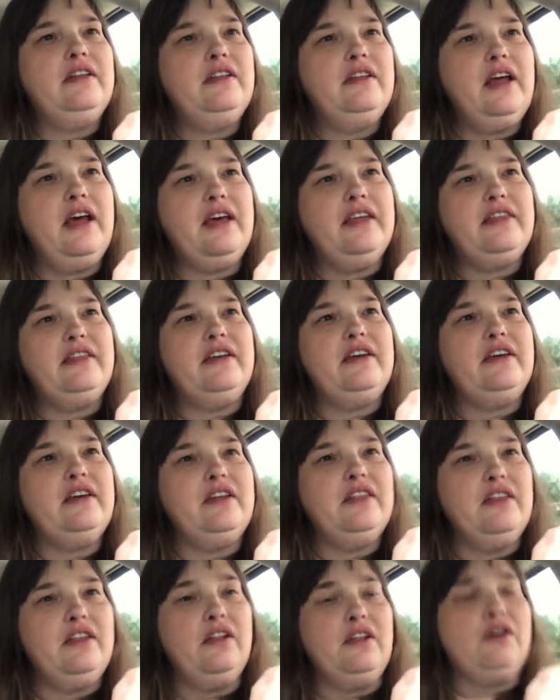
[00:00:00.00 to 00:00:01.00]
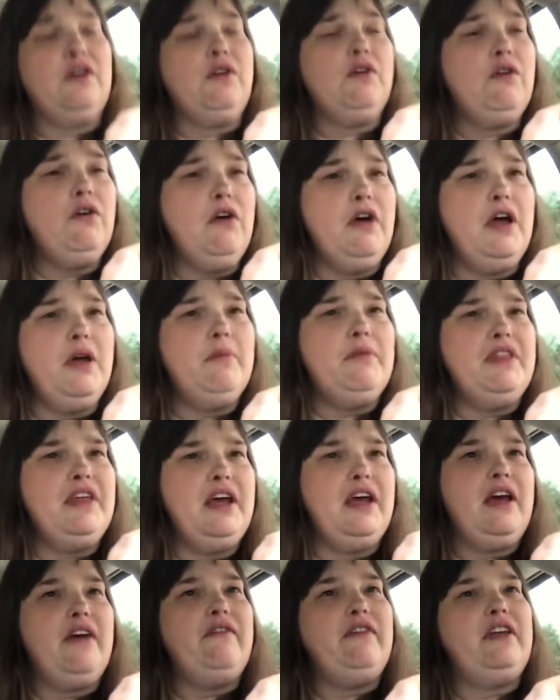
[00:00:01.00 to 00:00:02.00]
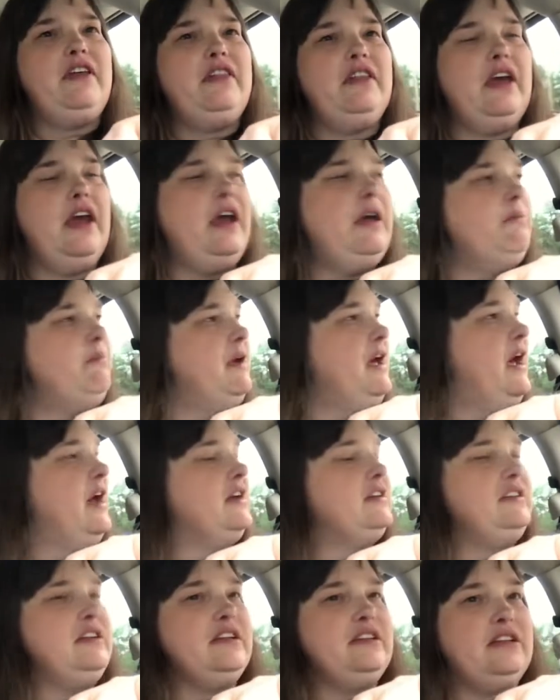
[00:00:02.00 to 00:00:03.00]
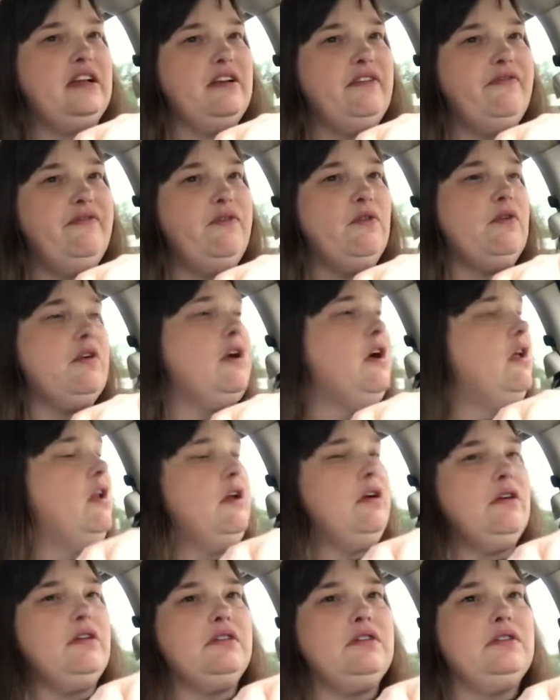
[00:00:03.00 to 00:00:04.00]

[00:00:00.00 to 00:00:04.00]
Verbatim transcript: like the, the LaCroix, but they have it in the 8 pack for $4.